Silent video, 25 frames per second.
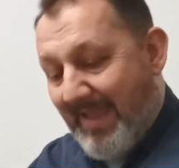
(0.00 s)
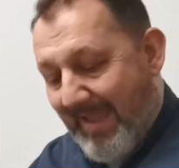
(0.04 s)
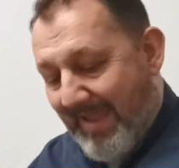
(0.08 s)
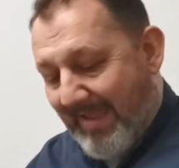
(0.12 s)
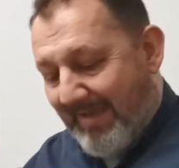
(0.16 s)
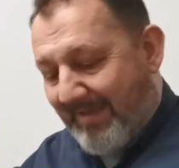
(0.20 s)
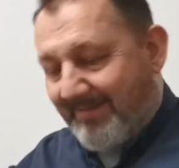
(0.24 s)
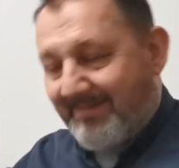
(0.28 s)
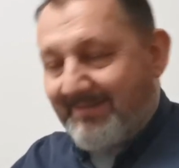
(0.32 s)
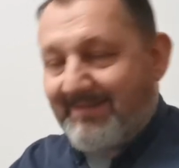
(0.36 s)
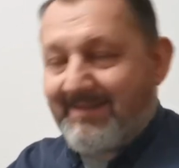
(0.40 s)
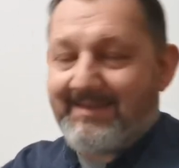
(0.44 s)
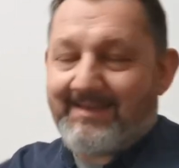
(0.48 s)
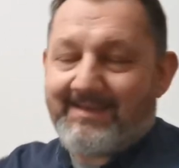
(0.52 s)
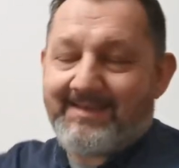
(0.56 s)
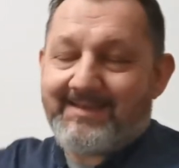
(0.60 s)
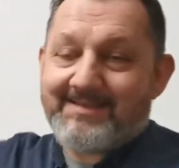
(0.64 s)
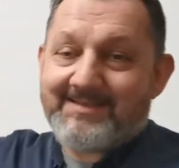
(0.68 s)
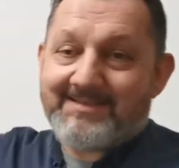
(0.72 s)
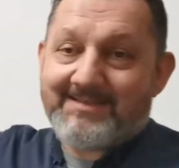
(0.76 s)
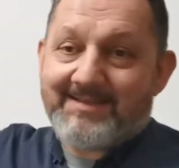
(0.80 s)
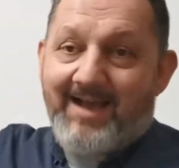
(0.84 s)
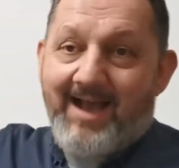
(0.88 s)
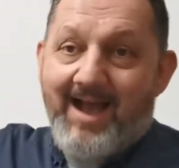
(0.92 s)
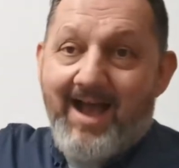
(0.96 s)
and he
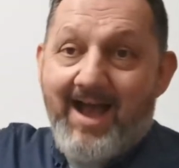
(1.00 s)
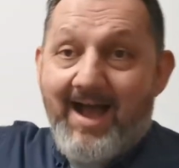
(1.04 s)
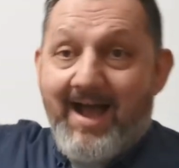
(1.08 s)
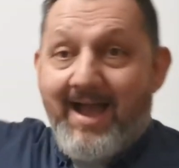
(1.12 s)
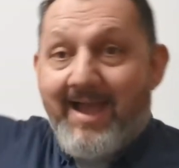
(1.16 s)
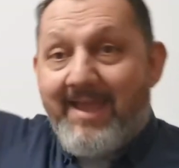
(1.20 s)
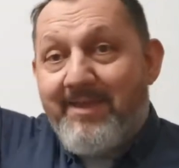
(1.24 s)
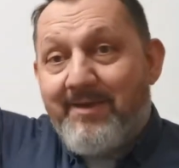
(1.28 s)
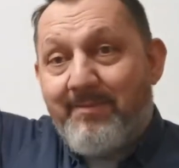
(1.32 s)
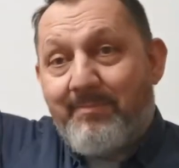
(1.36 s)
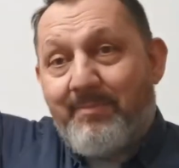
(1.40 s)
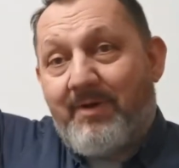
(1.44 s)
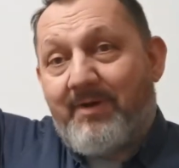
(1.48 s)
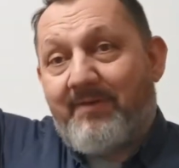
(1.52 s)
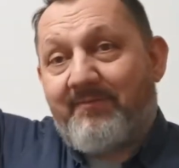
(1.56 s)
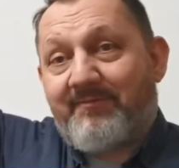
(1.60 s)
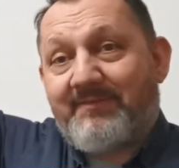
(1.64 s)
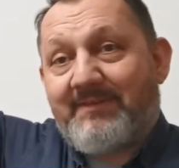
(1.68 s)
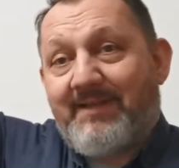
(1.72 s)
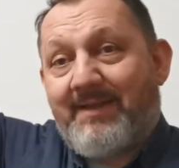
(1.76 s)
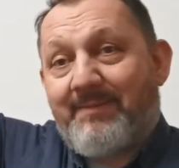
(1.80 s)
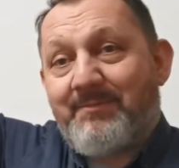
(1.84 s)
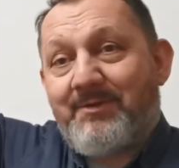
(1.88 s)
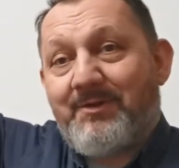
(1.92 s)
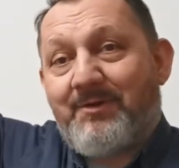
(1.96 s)
is high above
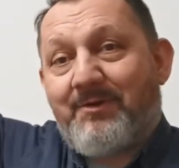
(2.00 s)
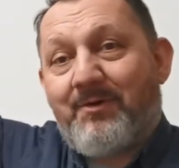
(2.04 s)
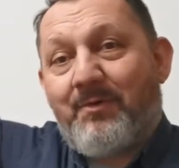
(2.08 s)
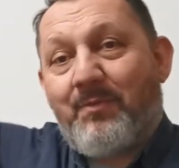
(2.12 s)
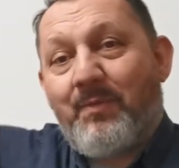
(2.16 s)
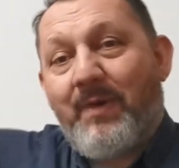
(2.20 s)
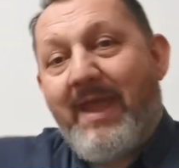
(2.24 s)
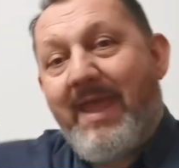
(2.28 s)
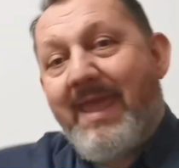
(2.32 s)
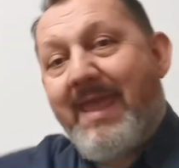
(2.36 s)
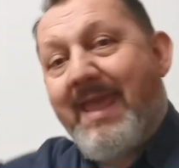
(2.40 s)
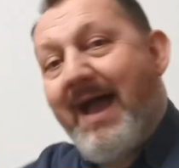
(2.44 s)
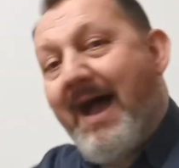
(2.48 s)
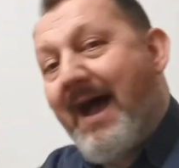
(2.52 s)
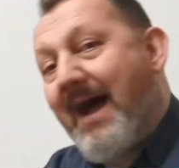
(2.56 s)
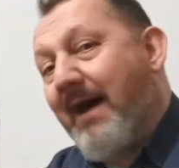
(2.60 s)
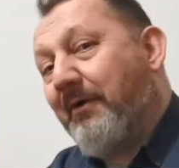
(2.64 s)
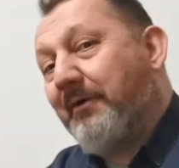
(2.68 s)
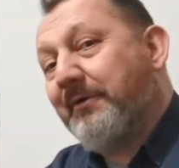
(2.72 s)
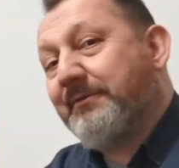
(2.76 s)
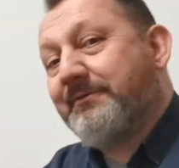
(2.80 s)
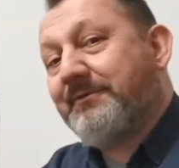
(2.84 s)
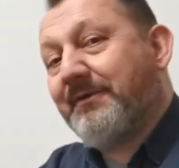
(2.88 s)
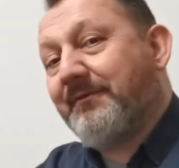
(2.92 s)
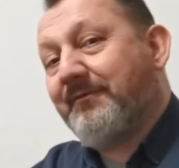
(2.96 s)
them, way
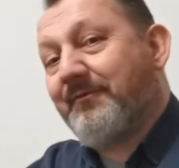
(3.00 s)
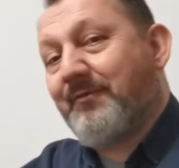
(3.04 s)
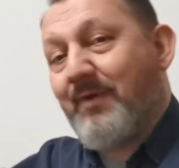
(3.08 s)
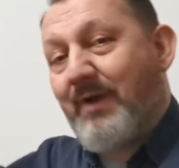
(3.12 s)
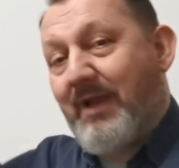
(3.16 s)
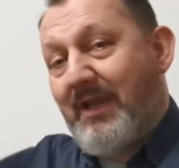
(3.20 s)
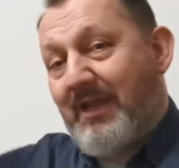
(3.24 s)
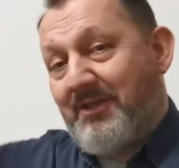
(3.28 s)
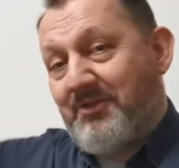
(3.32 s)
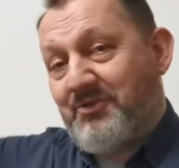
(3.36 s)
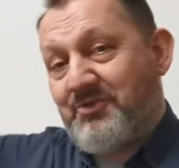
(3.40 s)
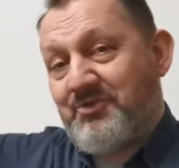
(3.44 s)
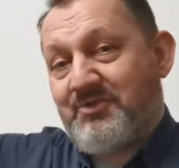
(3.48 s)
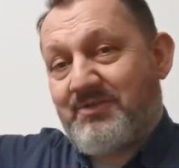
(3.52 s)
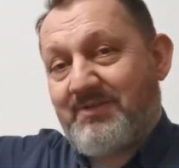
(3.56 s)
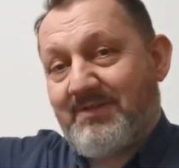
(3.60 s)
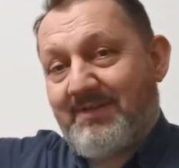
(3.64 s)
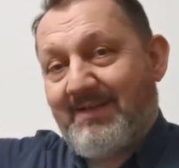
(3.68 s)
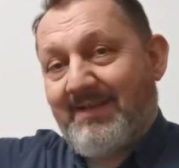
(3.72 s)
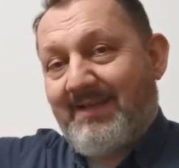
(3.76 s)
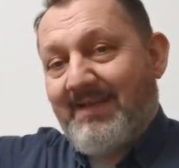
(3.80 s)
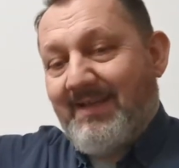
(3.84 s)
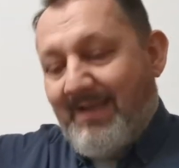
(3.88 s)
out of range.